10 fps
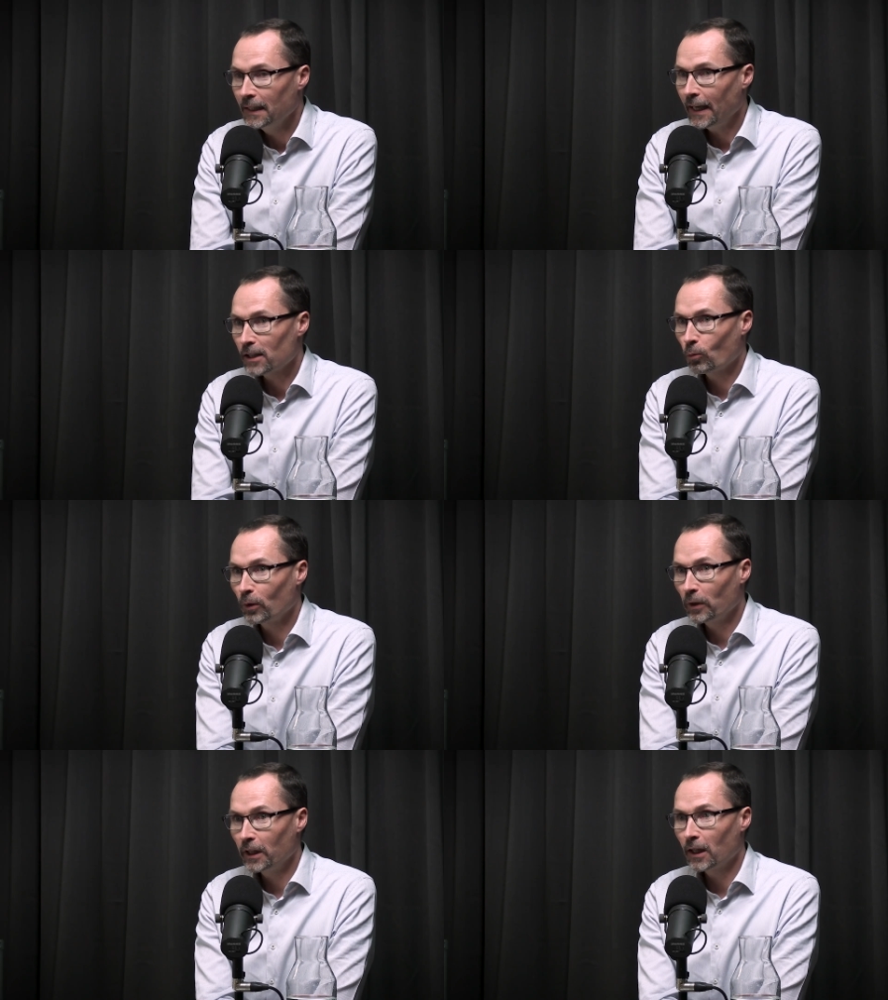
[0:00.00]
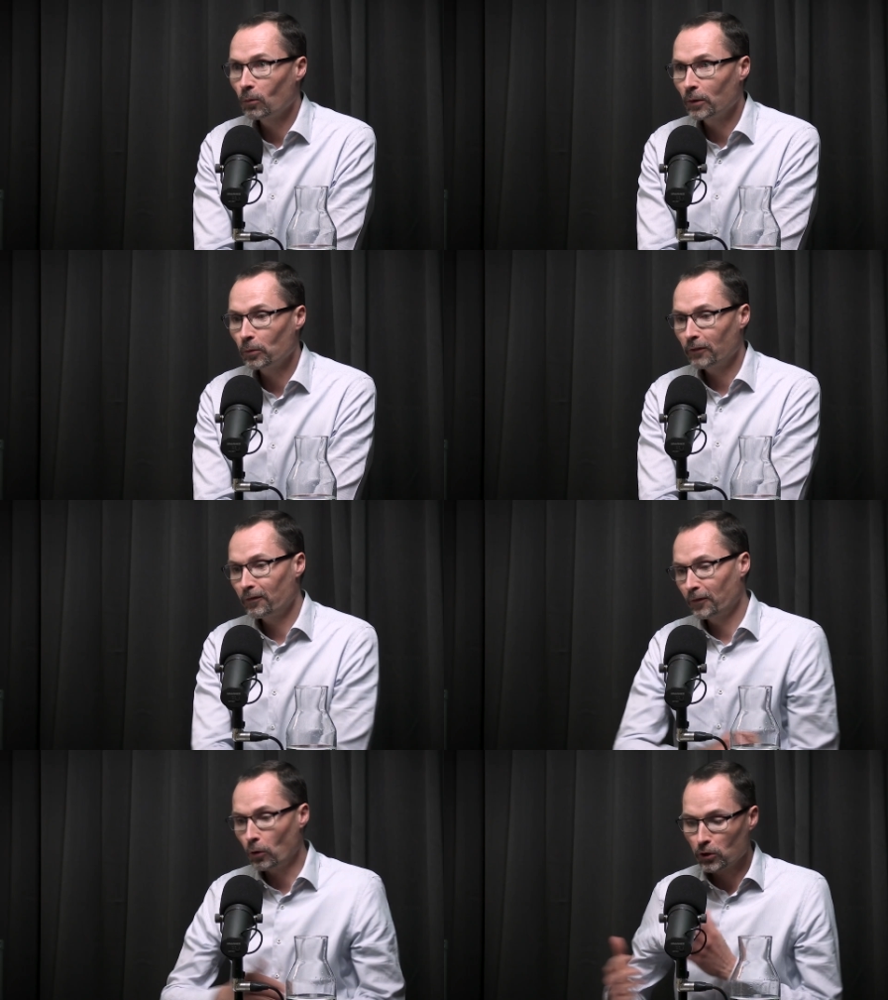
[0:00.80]
Yeah, so what we are
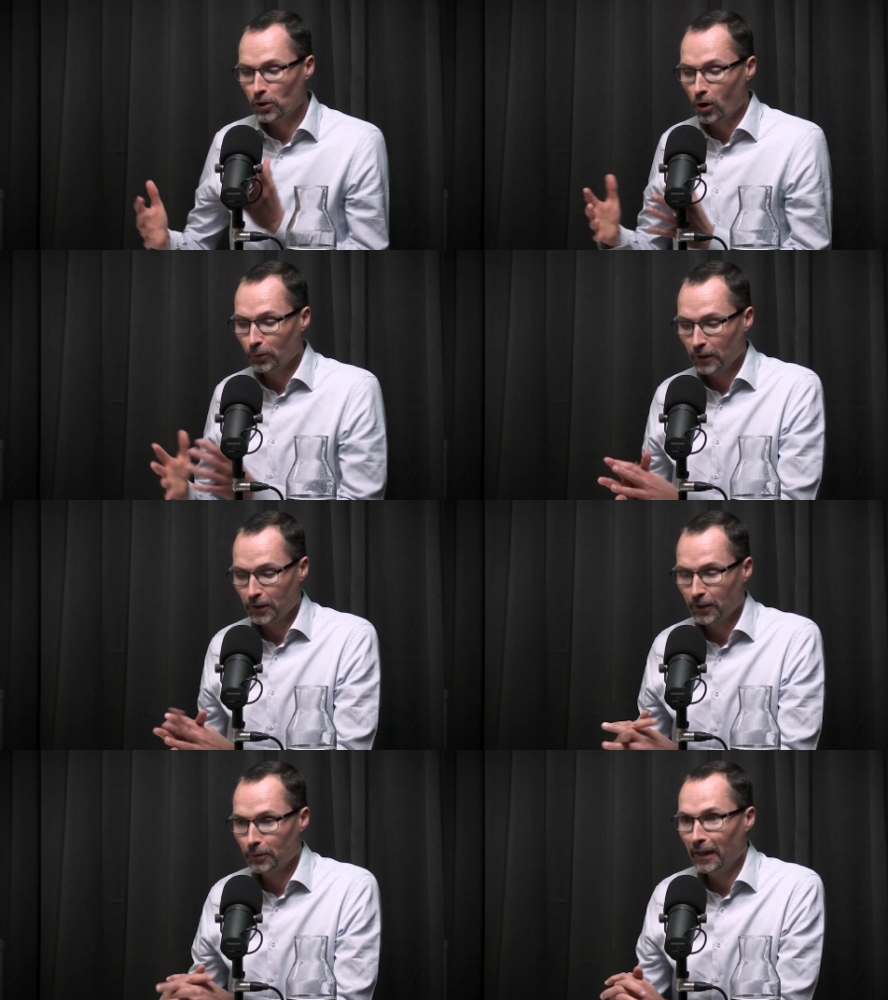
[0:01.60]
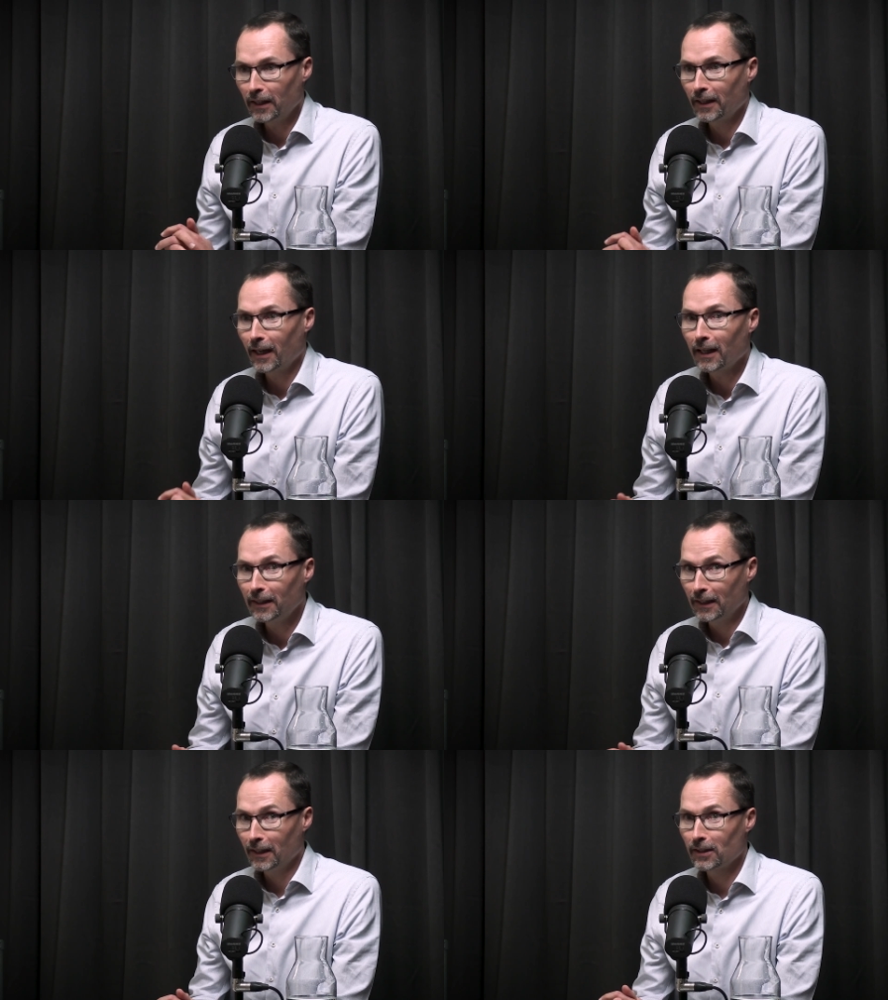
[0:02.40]
focusing on with the demand AI
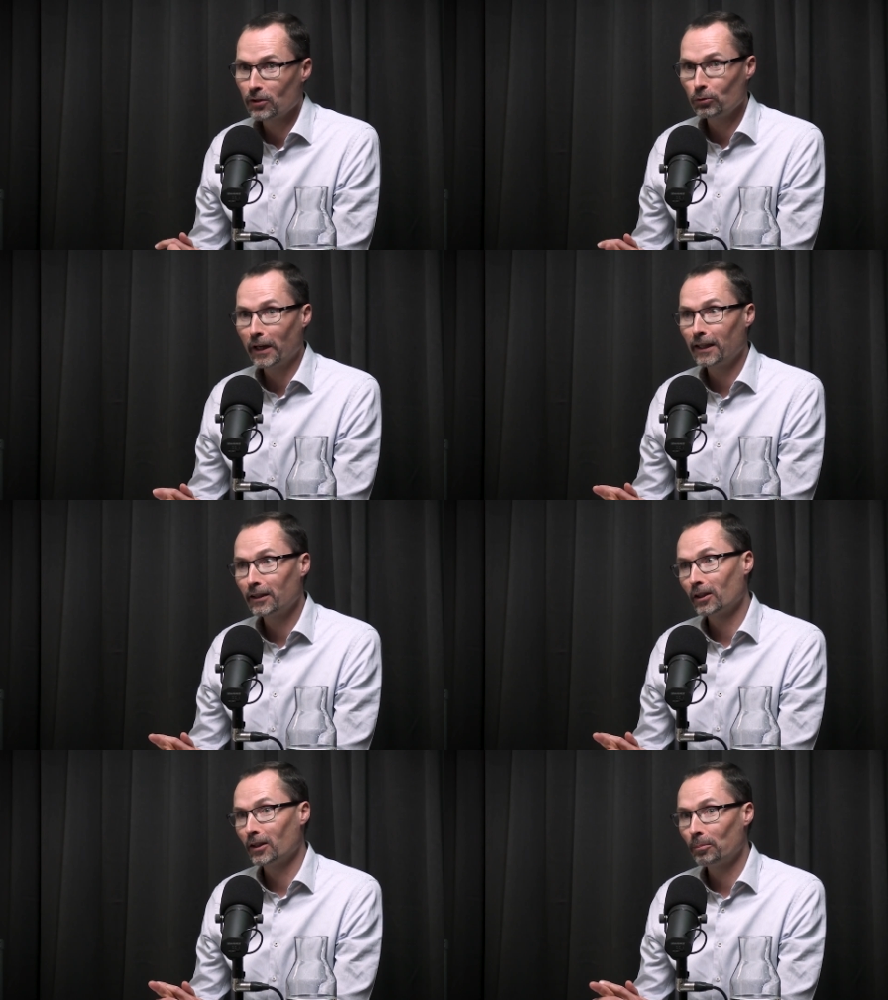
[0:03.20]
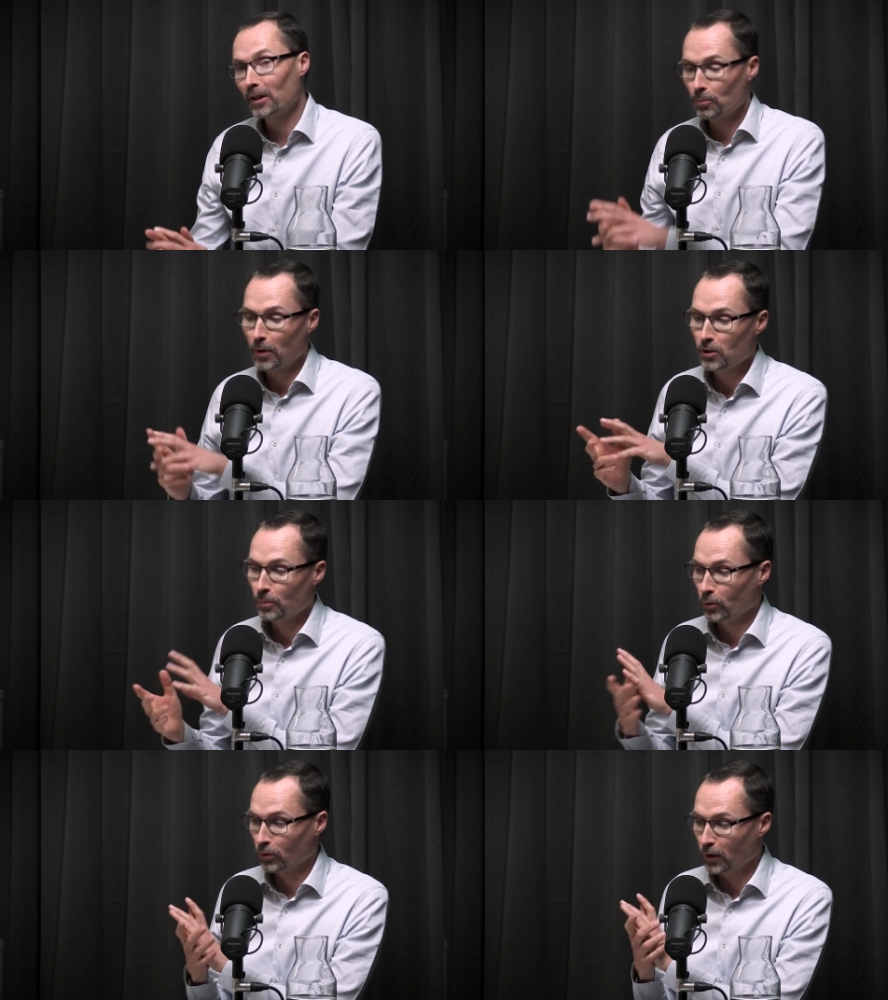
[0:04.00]
here is creating the best
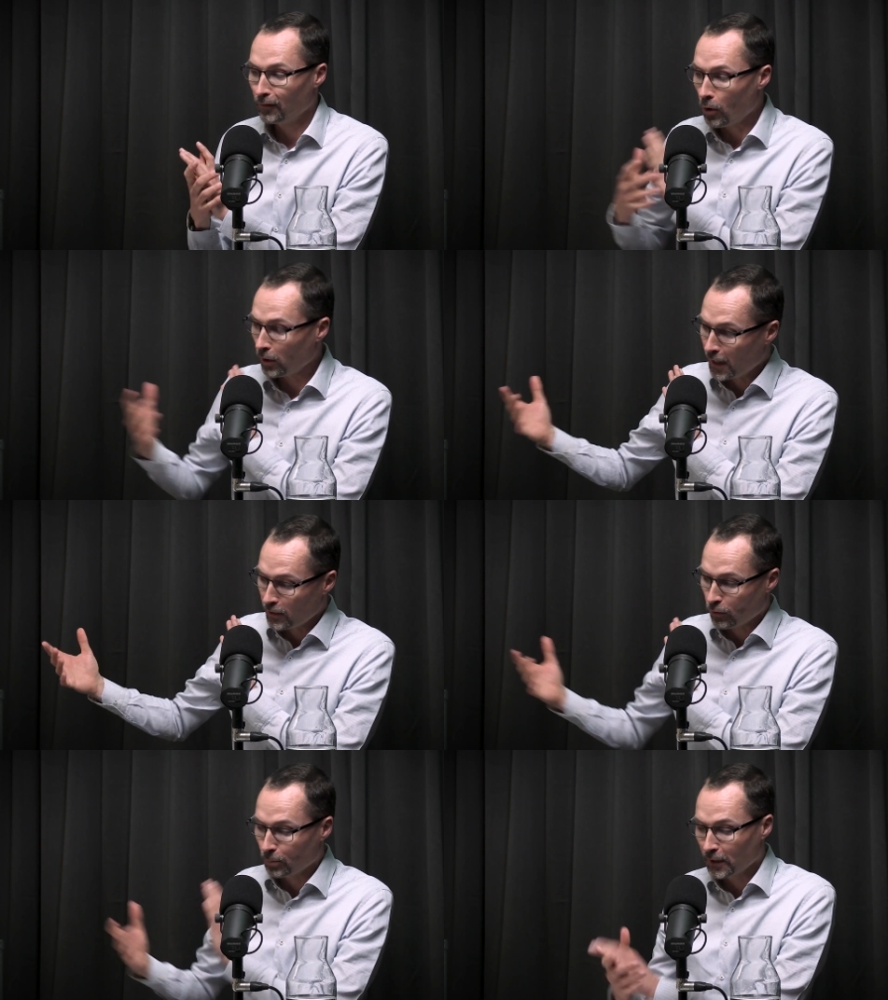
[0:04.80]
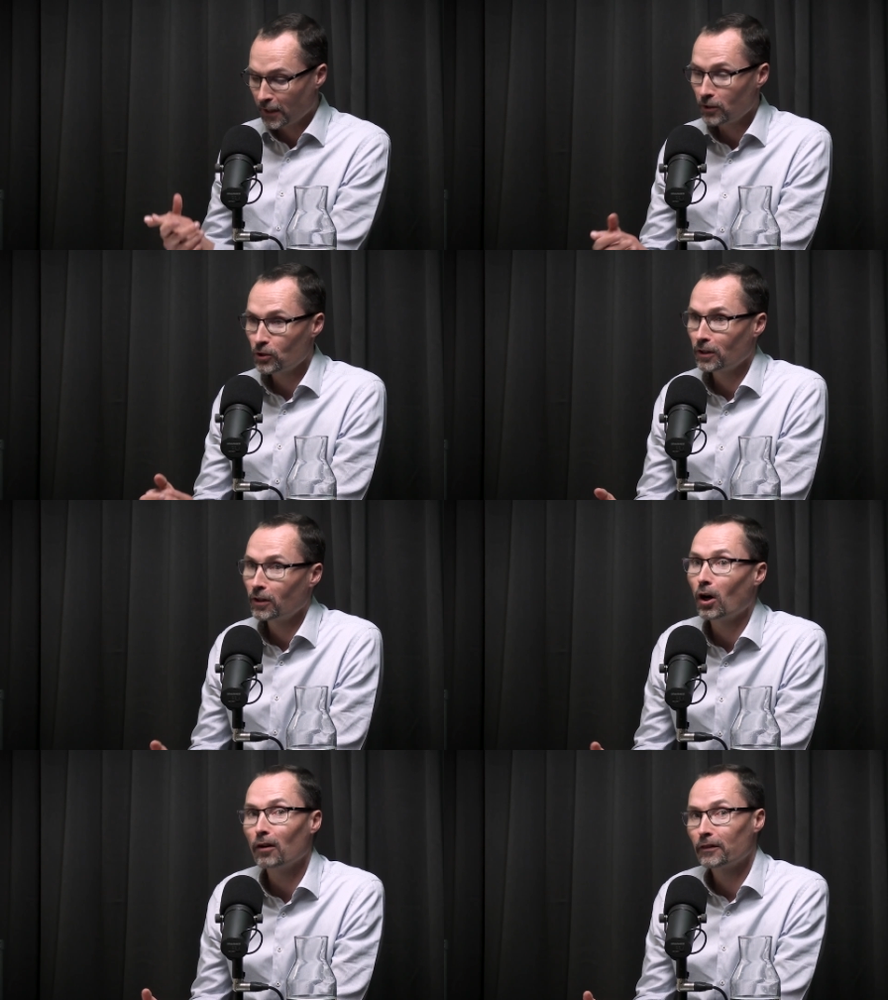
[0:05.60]
possible forecast or
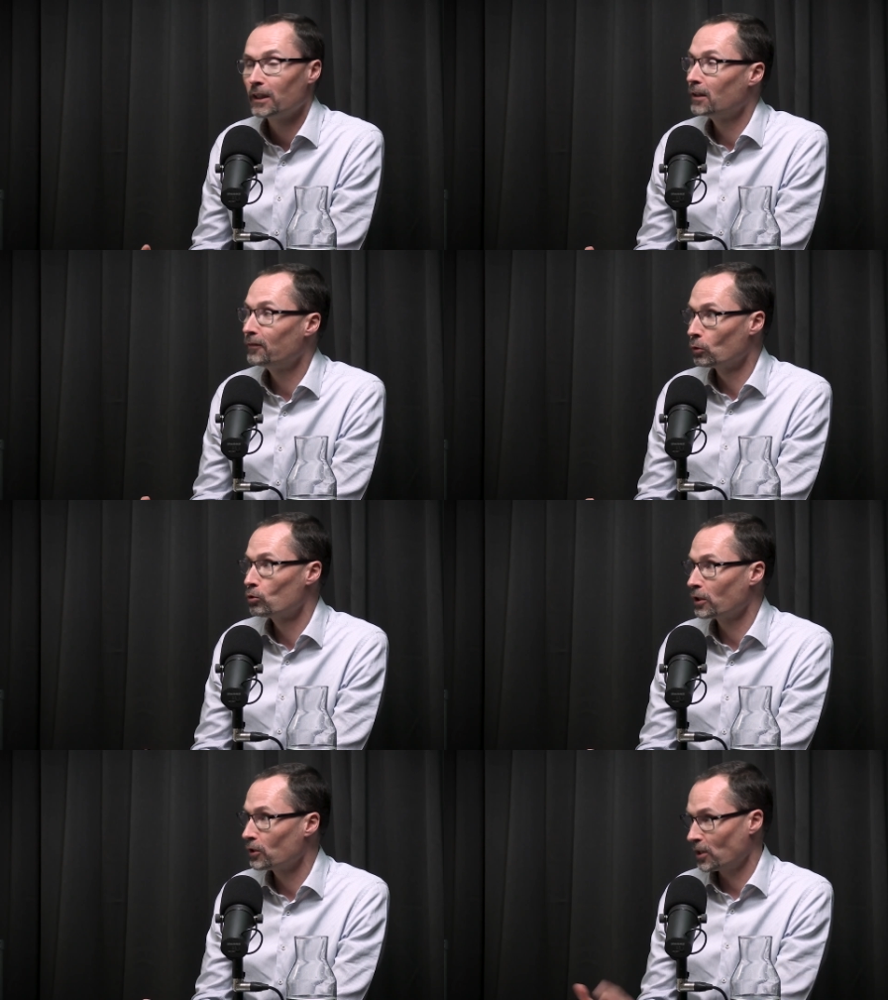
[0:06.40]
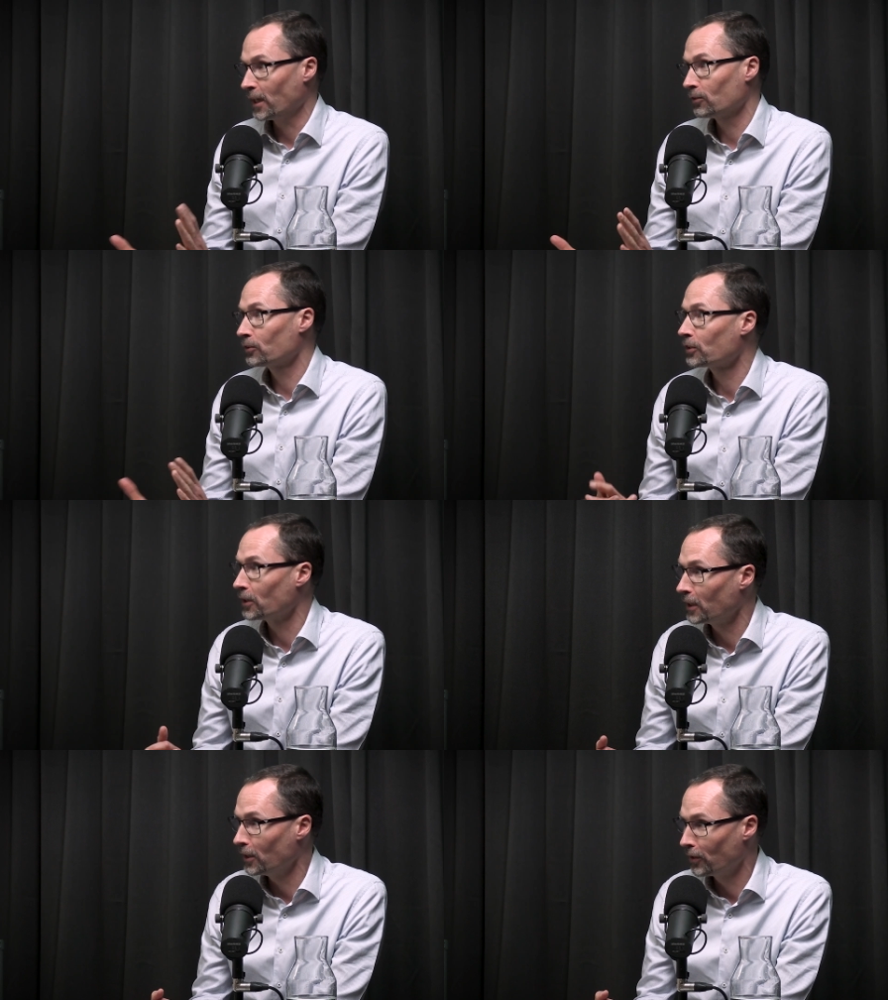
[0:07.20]
prediction of the future sales
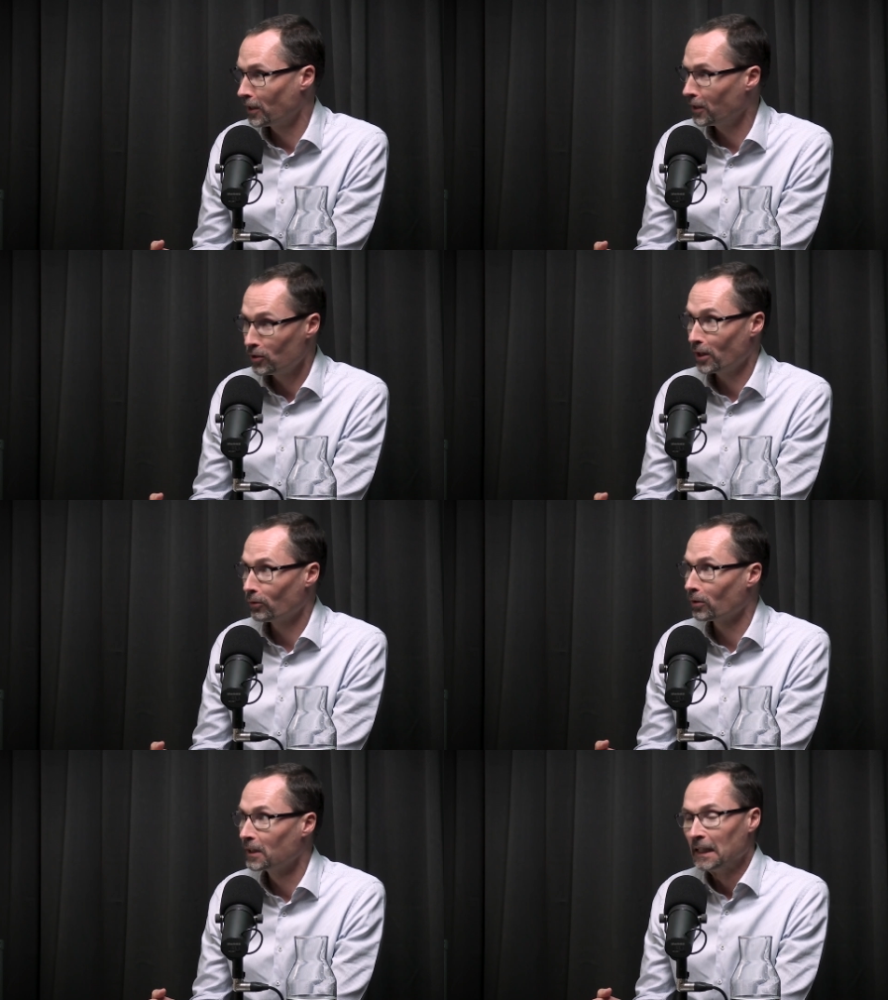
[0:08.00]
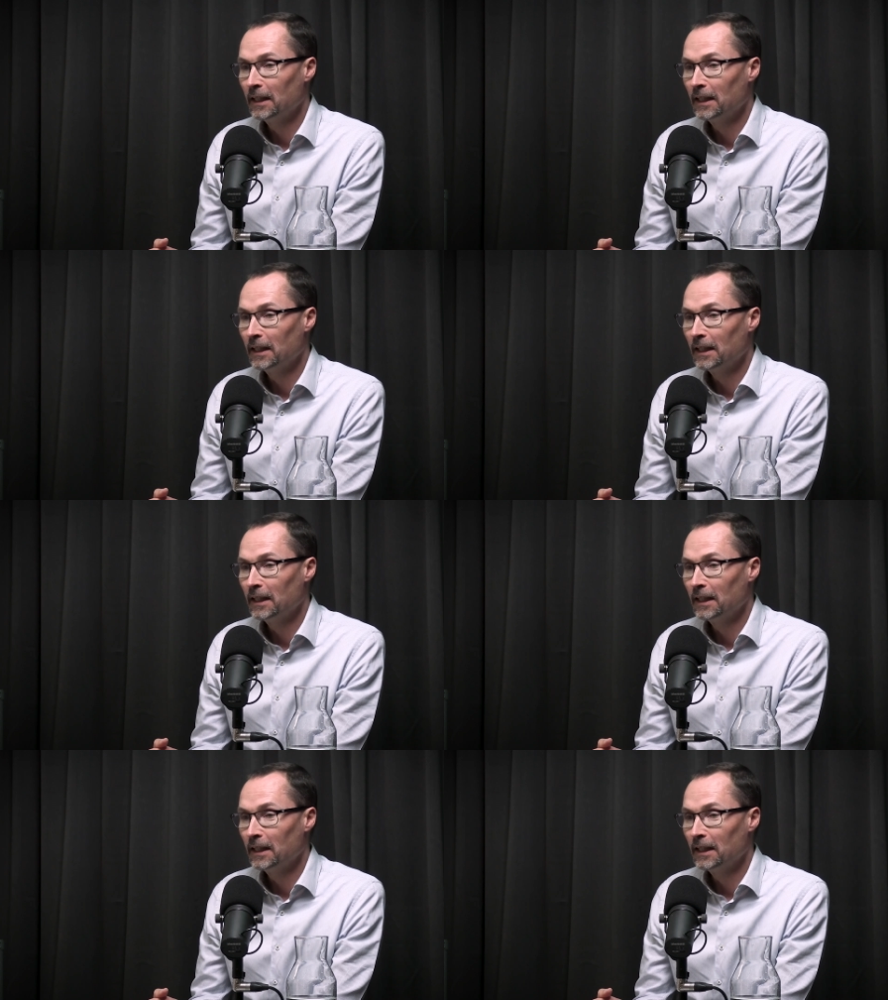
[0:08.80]
in general.